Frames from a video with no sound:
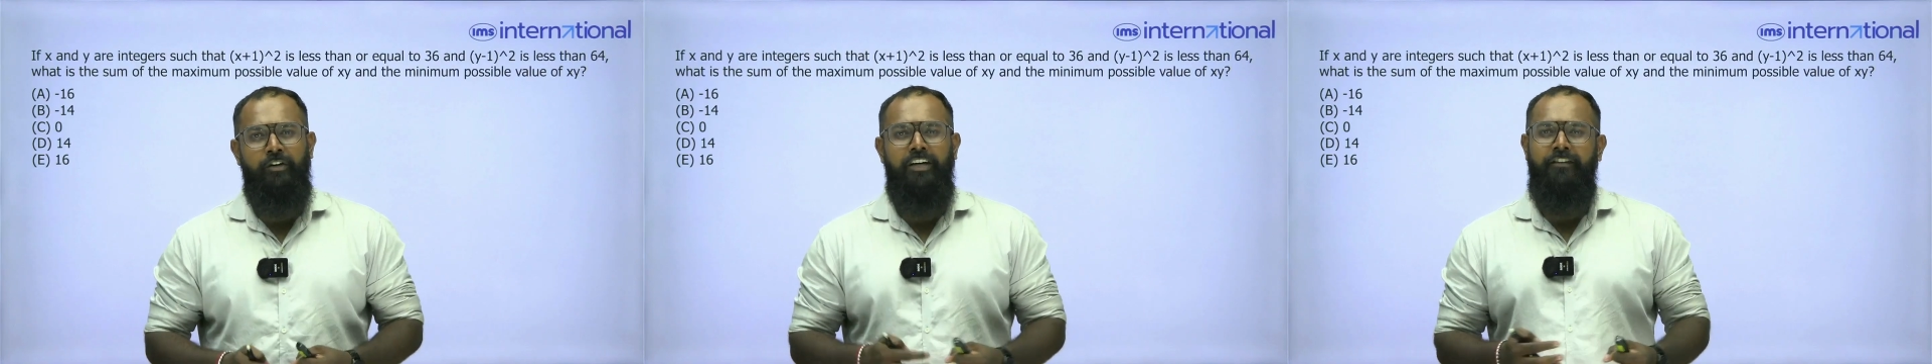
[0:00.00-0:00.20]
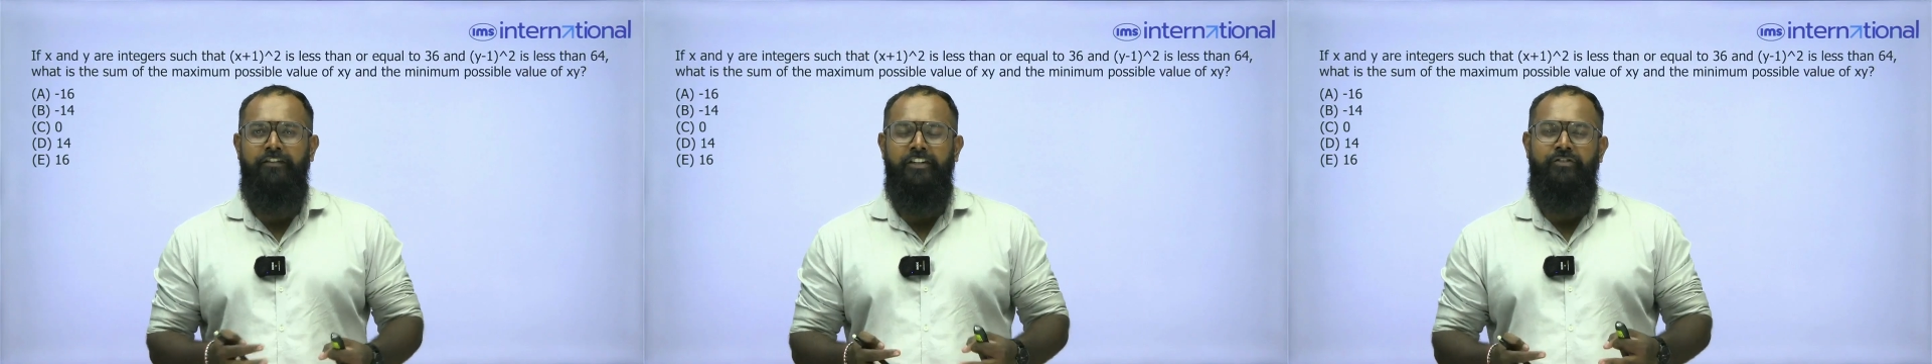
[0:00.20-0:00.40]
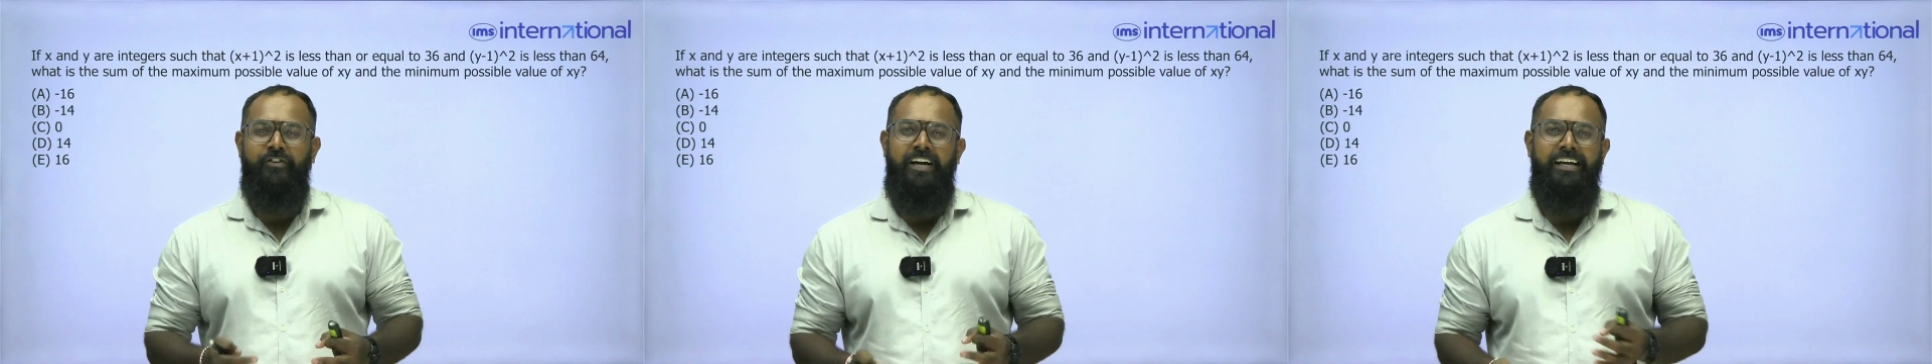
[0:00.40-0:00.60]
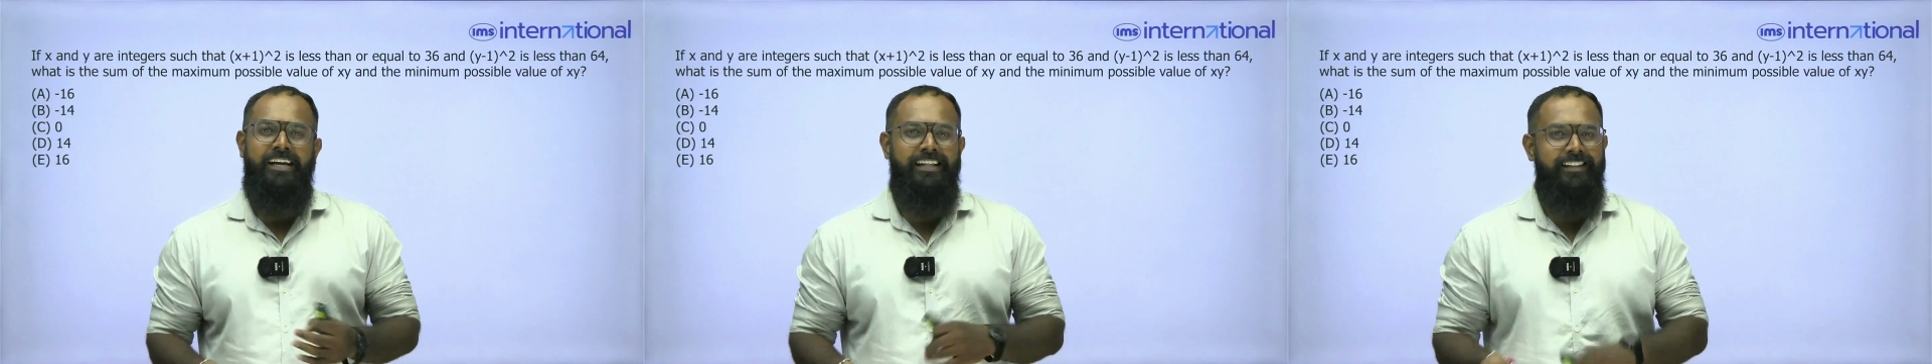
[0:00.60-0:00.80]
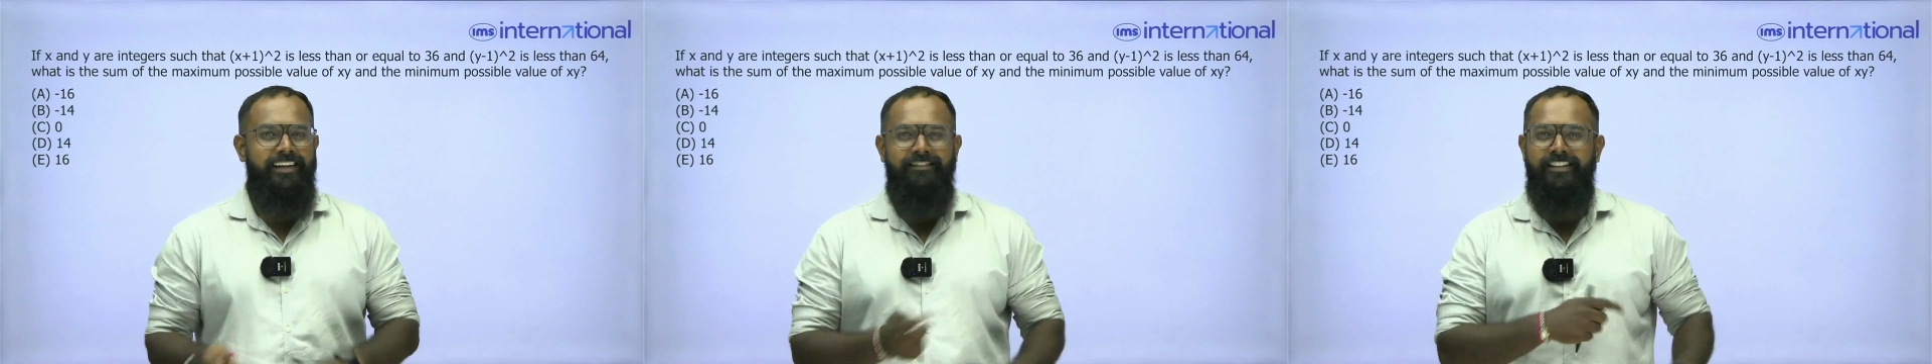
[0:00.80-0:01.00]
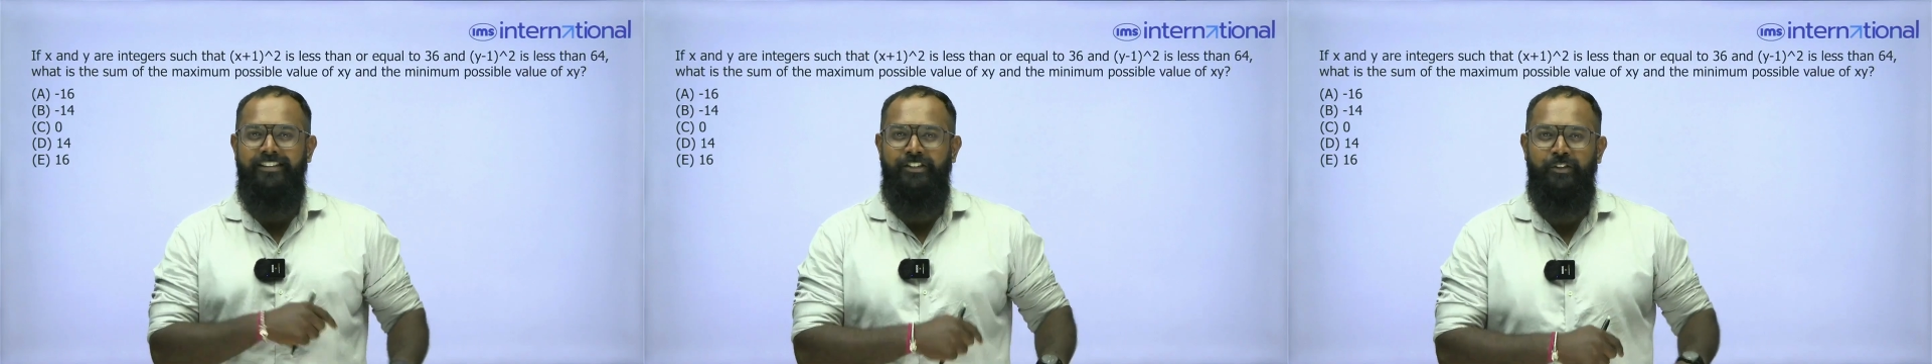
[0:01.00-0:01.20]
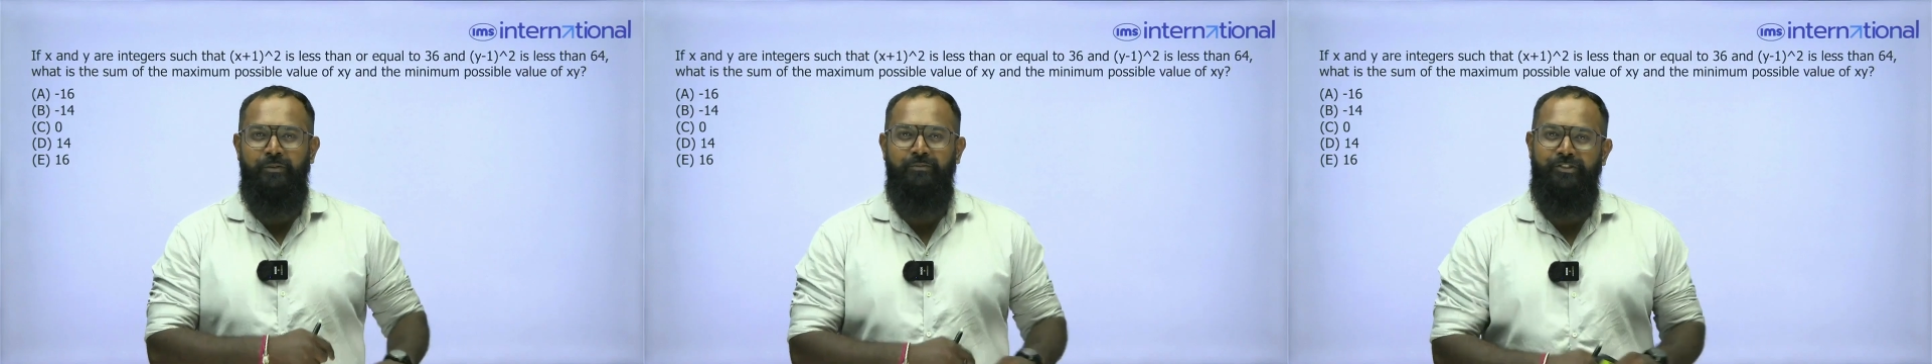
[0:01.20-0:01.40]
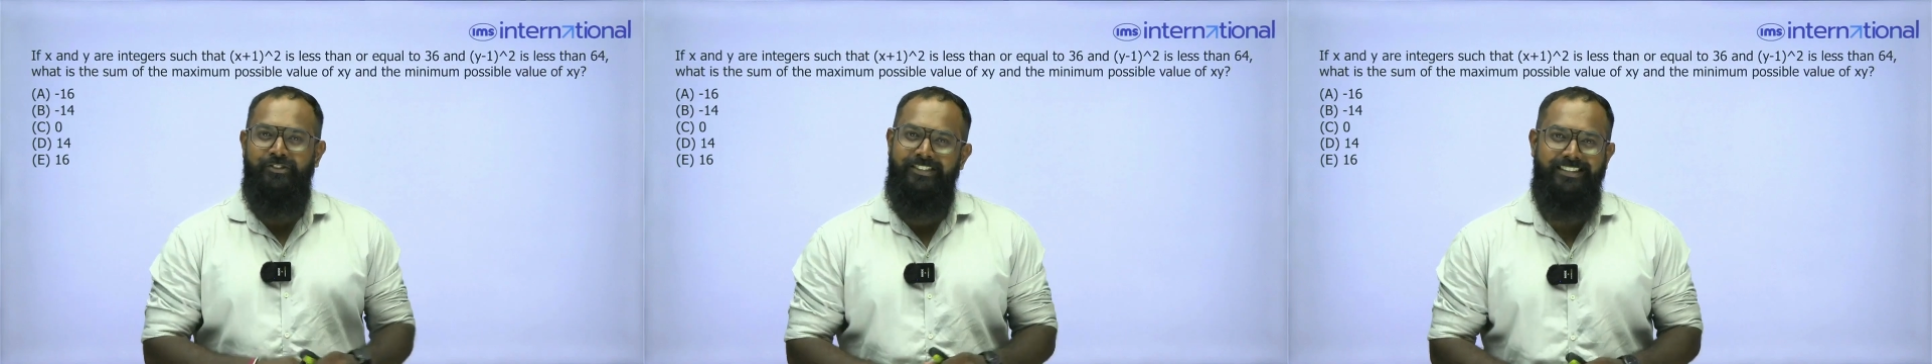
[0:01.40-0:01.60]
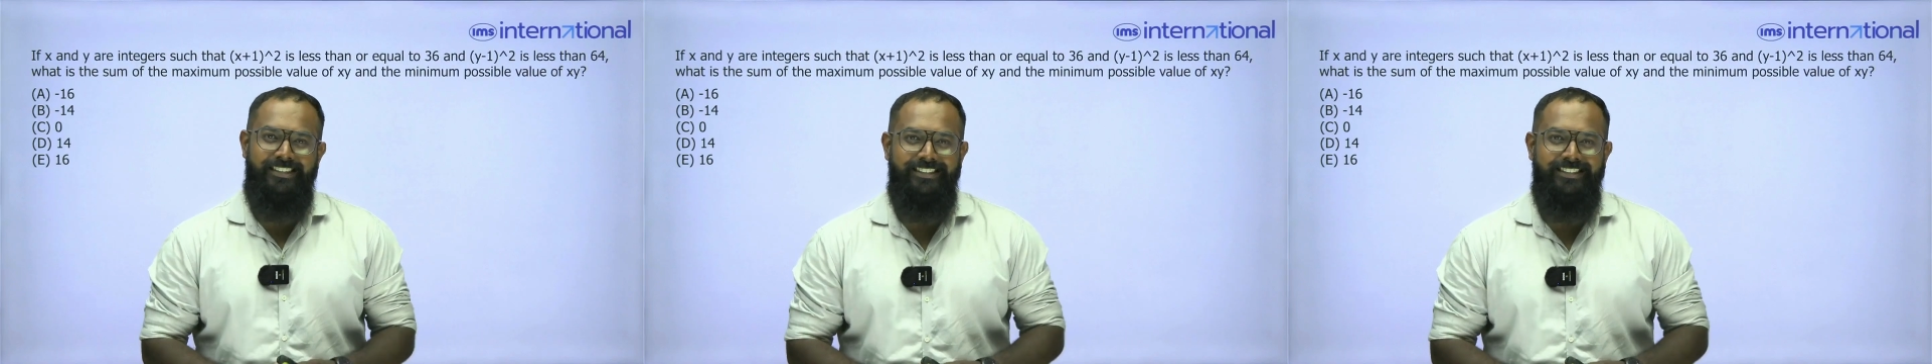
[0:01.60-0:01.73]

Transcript: give it a try, and then resume to see the